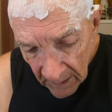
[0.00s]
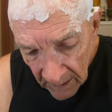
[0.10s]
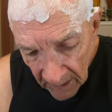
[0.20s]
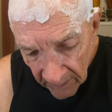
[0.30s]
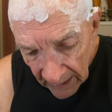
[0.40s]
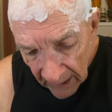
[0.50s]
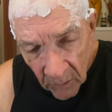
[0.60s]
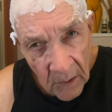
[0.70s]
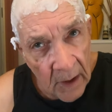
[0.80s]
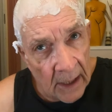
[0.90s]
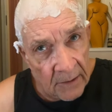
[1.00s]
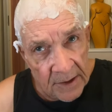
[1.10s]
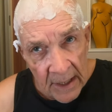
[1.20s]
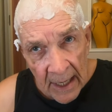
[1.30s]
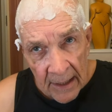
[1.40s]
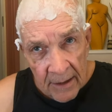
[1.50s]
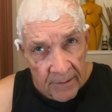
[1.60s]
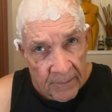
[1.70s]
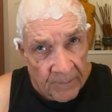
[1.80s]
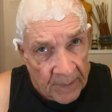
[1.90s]
in my grill outside.
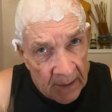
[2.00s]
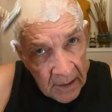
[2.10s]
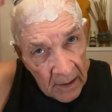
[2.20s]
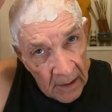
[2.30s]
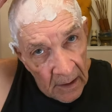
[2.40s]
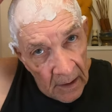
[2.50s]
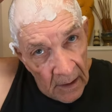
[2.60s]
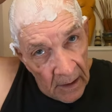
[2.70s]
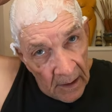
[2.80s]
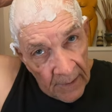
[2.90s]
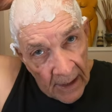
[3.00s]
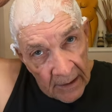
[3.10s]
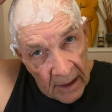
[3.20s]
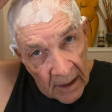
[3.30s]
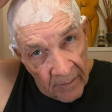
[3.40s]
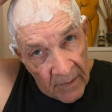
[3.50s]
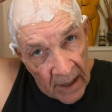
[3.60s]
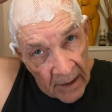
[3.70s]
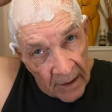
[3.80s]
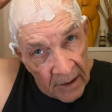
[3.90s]
And then I take them
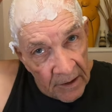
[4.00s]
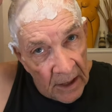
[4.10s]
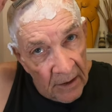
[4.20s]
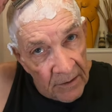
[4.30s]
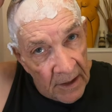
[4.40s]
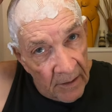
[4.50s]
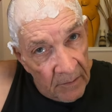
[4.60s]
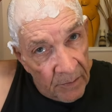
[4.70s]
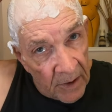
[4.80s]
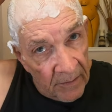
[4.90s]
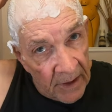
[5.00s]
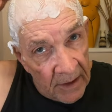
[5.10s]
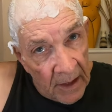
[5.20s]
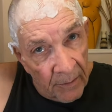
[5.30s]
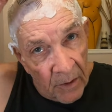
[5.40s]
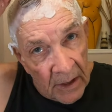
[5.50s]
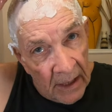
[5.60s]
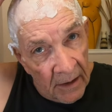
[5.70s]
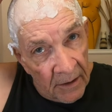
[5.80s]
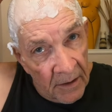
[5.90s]
out of the containers and I put them in a double
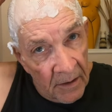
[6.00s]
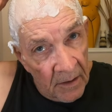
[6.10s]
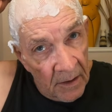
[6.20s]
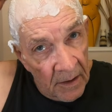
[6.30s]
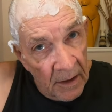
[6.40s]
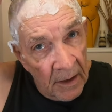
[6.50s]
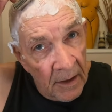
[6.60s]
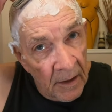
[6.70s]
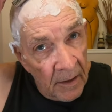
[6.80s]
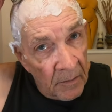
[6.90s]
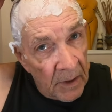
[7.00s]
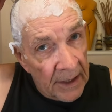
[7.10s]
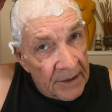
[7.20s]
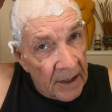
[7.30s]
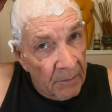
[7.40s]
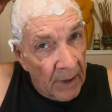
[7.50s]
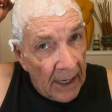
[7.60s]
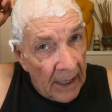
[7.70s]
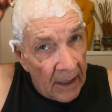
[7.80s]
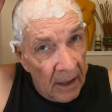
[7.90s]
gallon plastic
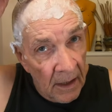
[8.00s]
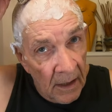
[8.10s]
bag